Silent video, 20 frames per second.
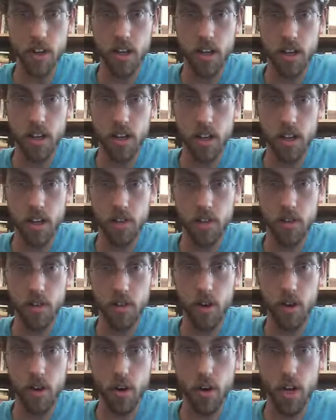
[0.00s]
and you
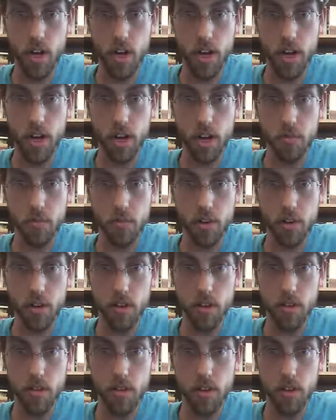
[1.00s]
go ahead and put
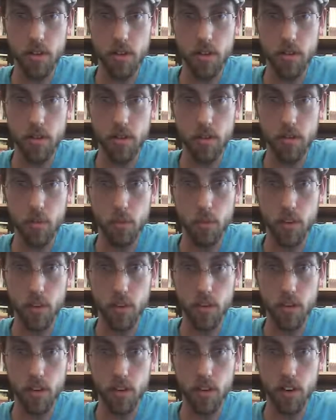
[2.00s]
your pointer
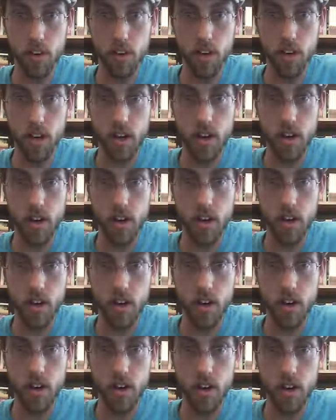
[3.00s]
finger then
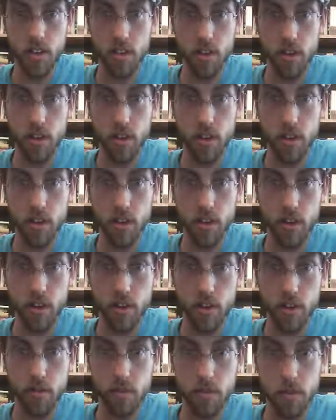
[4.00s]
on the
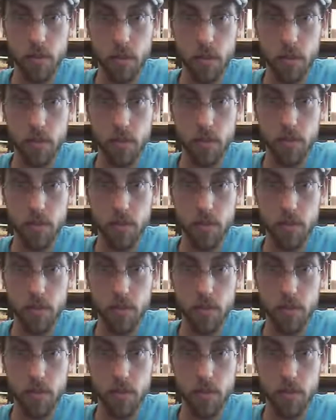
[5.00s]
third from the bottom